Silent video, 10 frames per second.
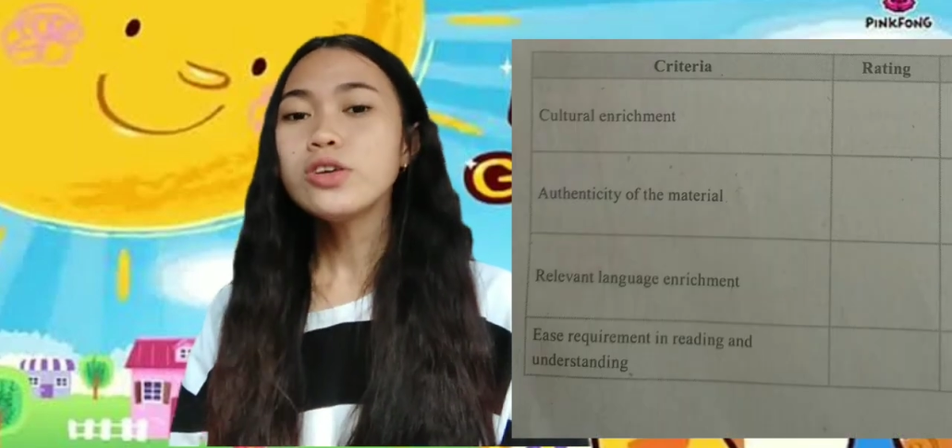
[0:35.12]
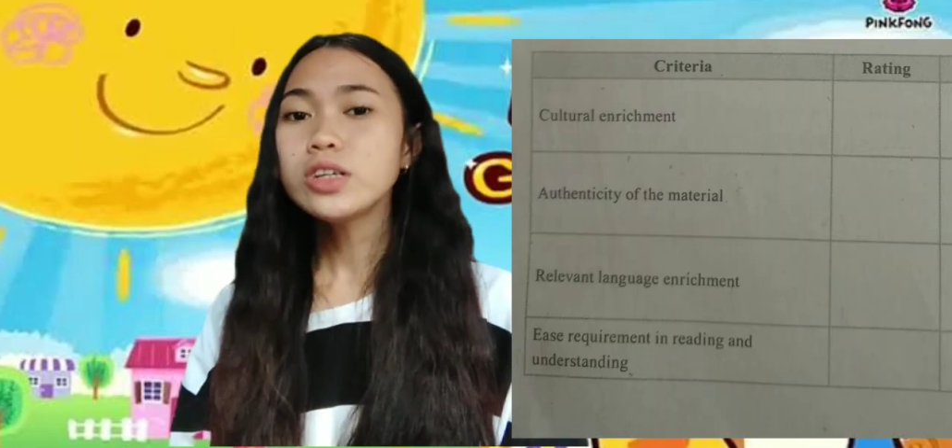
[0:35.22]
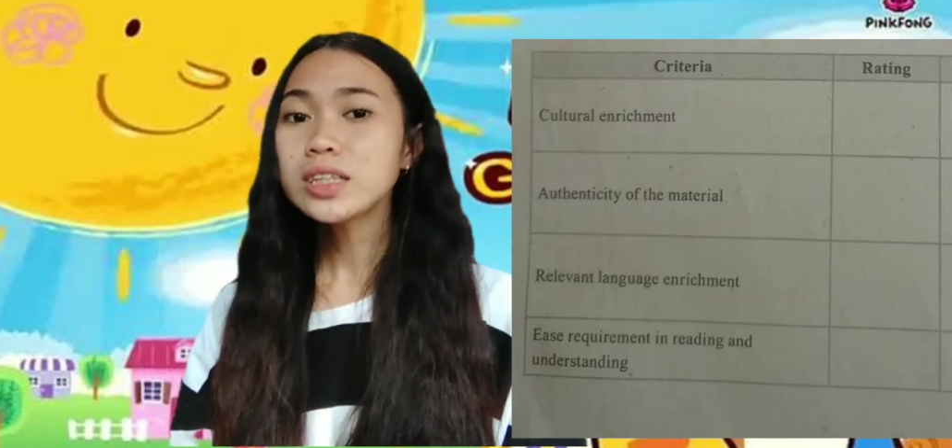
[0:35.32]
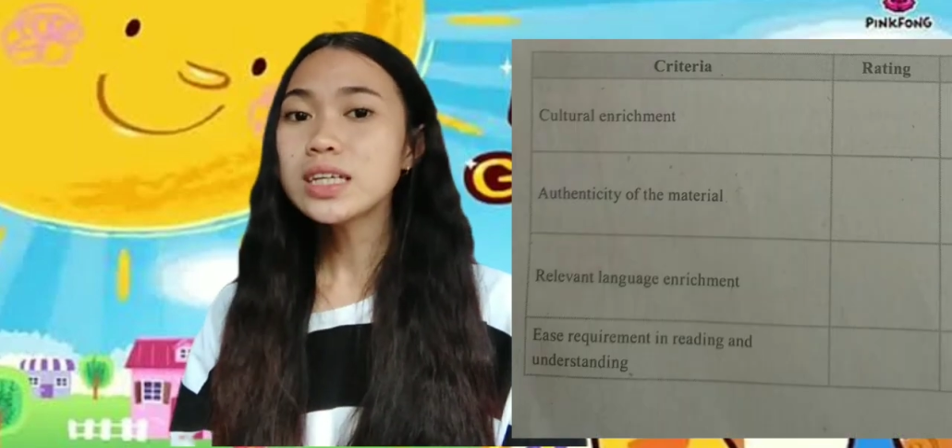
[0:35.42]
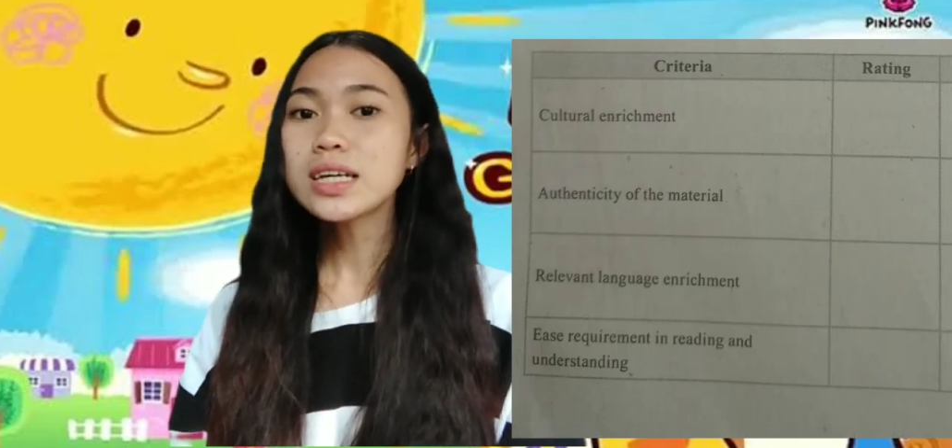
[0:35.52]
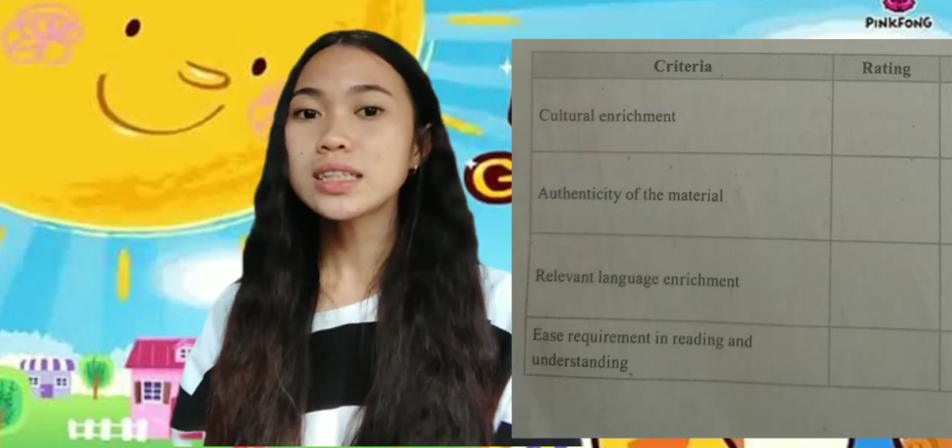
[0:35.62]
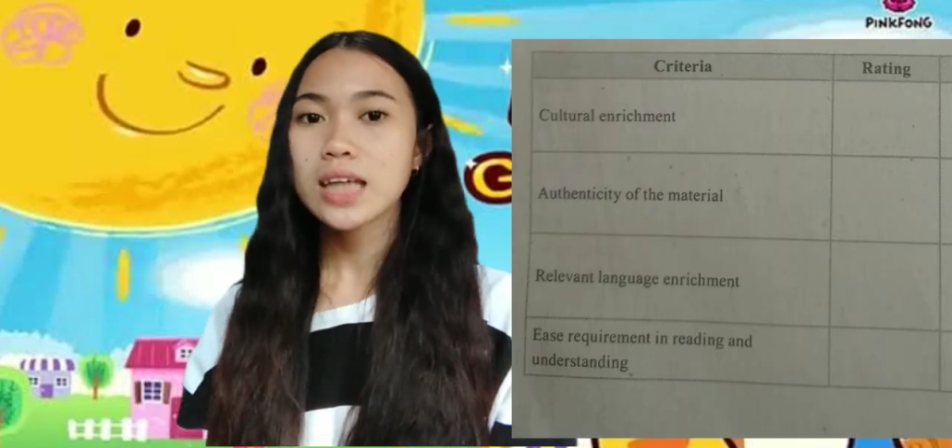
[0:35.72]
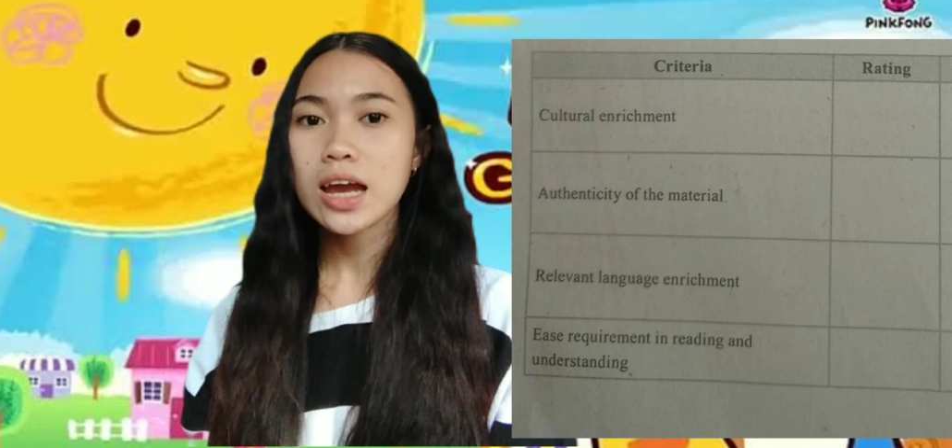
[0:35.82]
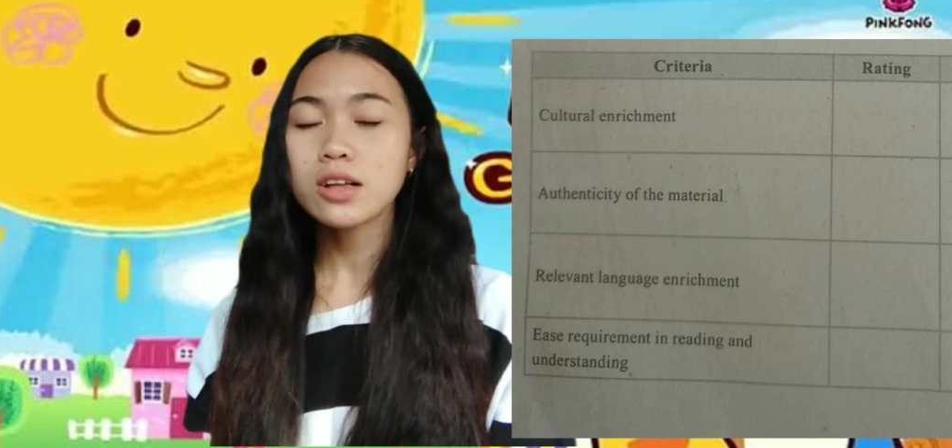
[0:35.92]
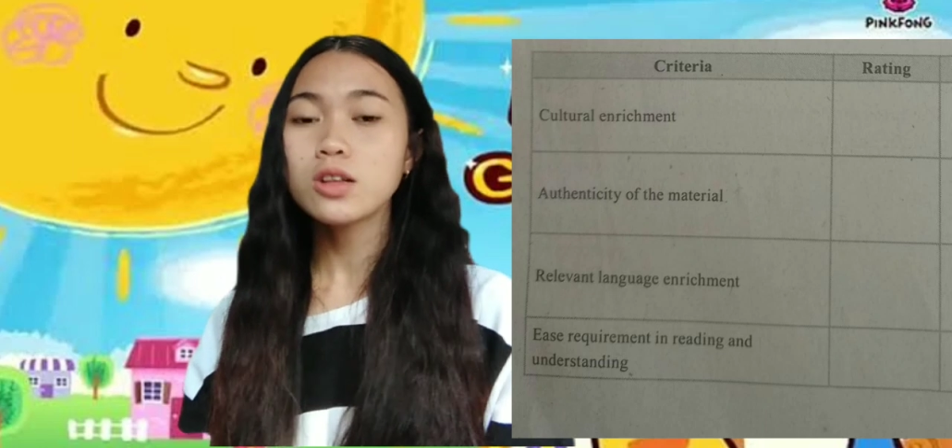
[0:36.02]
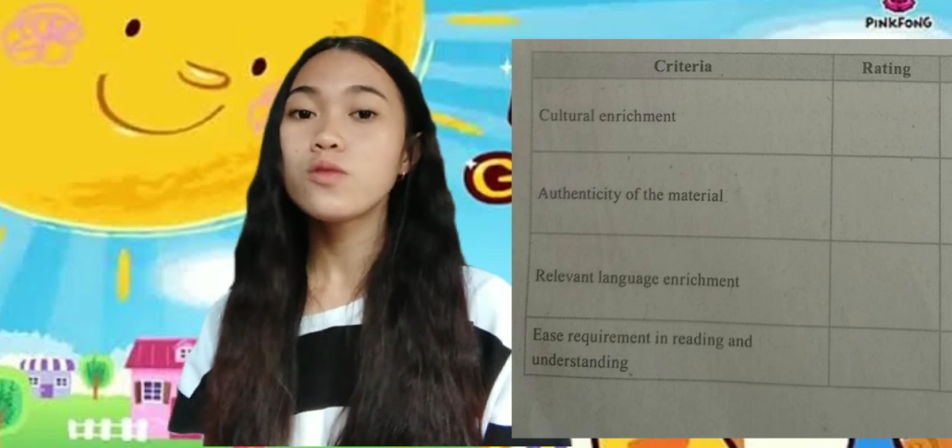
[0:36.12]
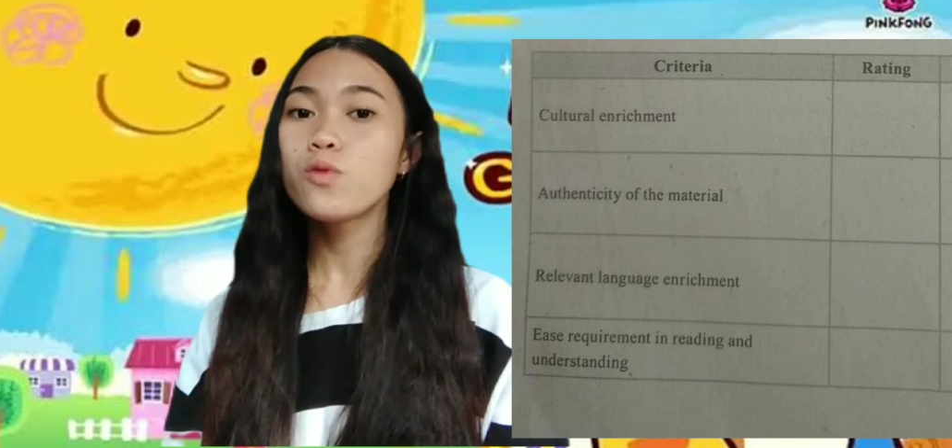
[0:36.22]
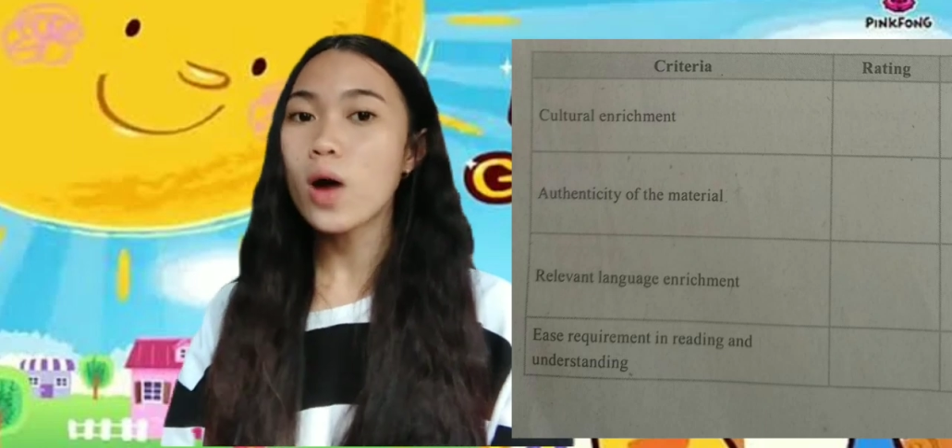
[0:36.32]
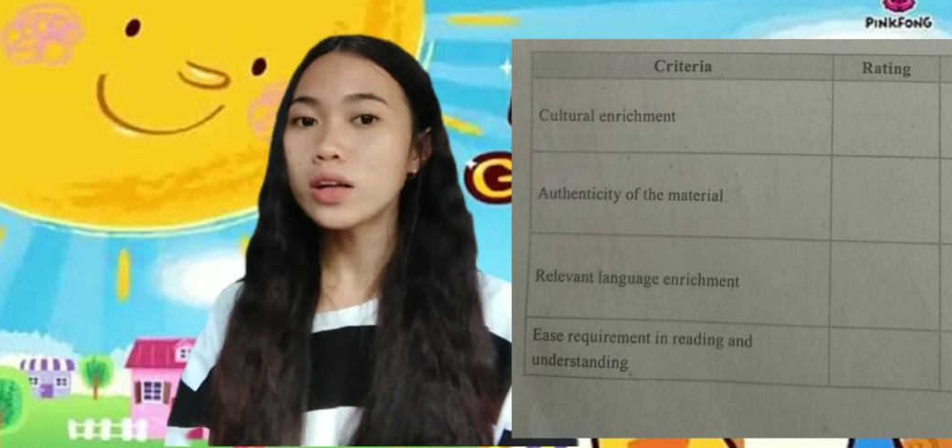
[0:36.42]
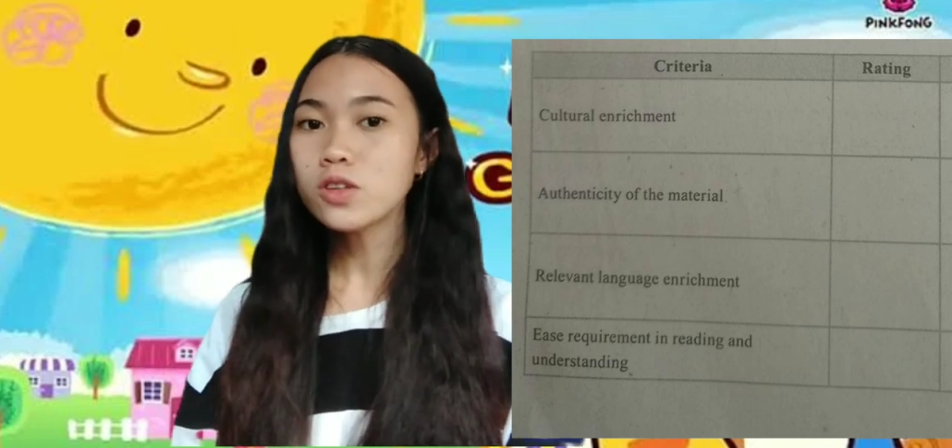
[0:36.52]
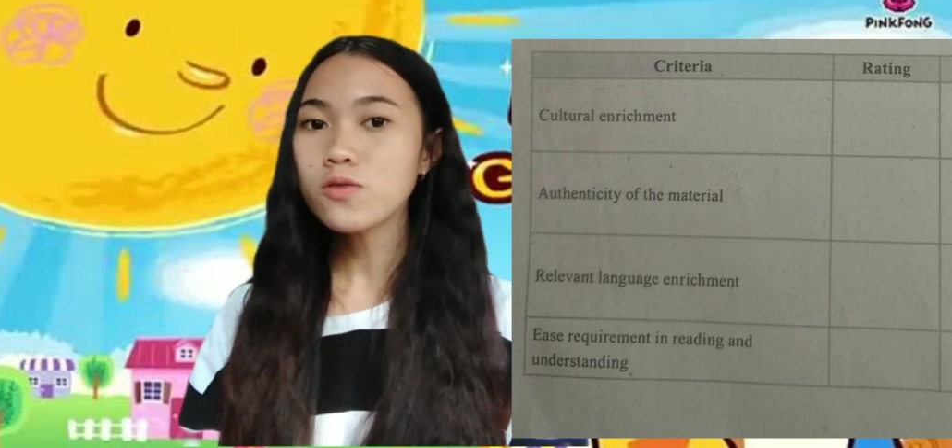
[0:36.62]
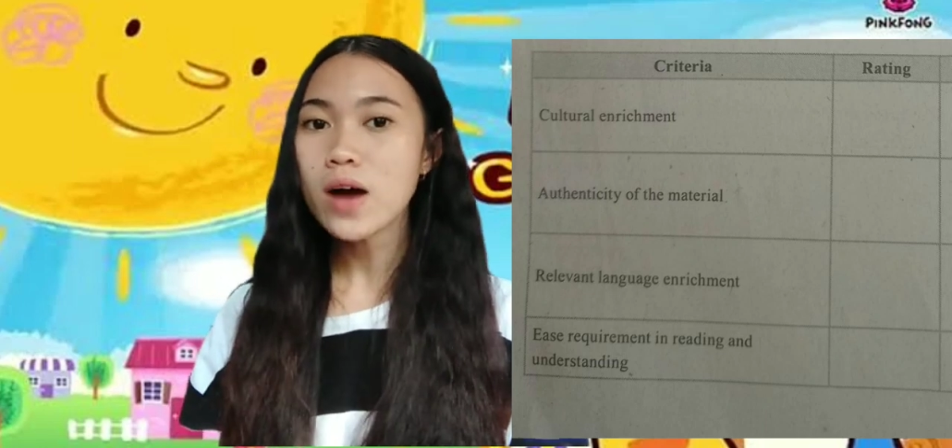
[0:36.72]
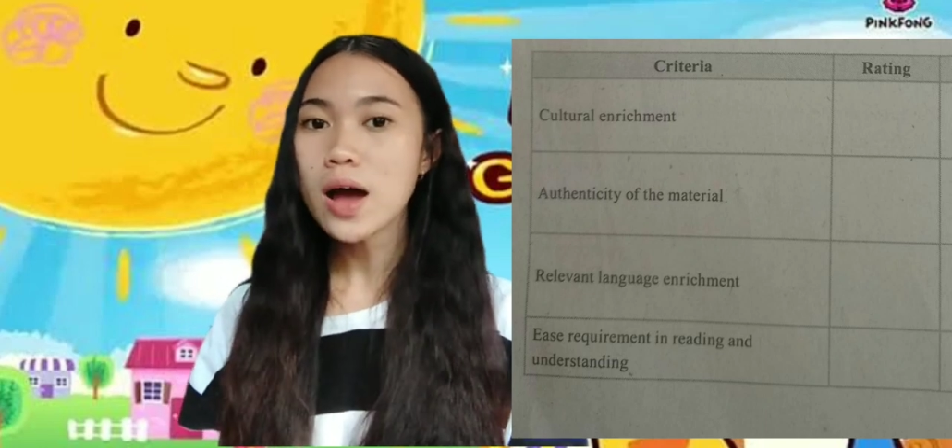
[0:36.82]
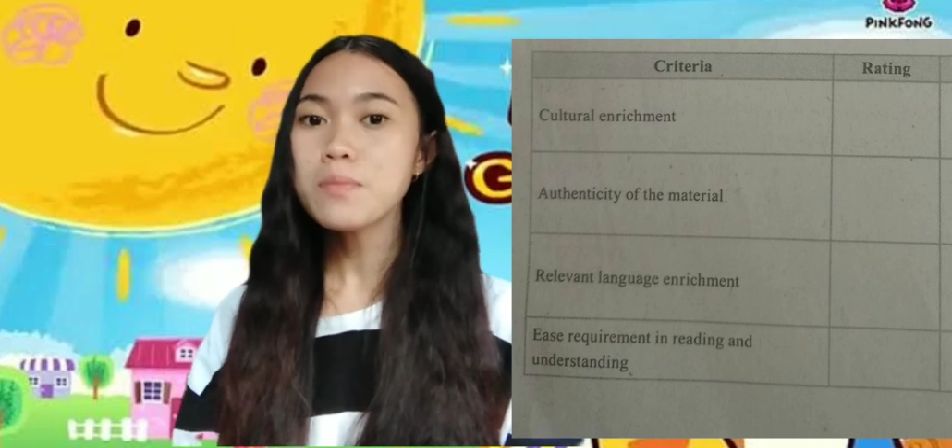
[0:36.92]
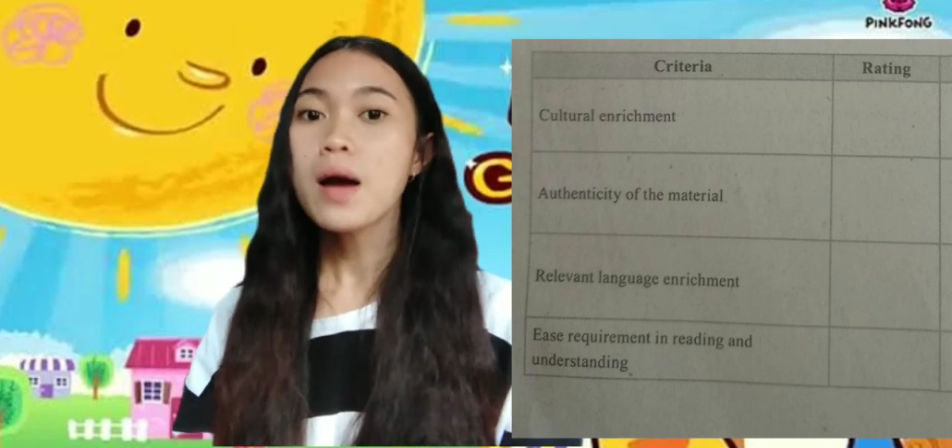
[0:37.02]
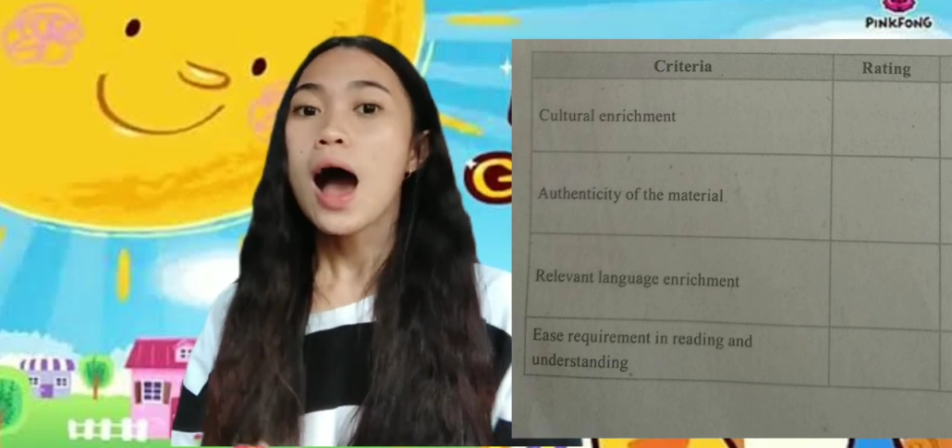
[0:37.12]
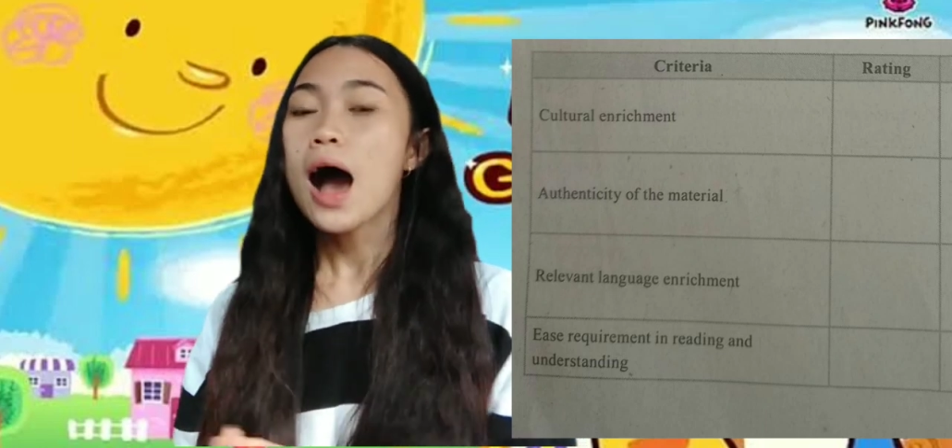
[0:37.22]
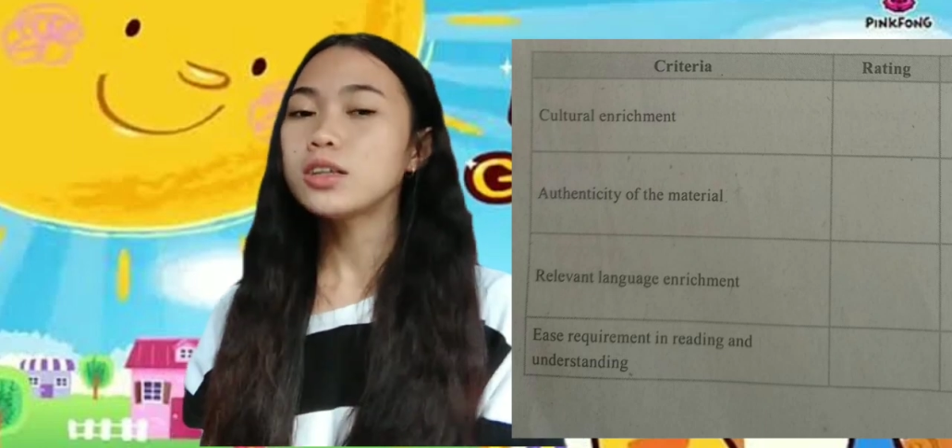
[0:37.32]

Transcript: using a scale of 1 to 5,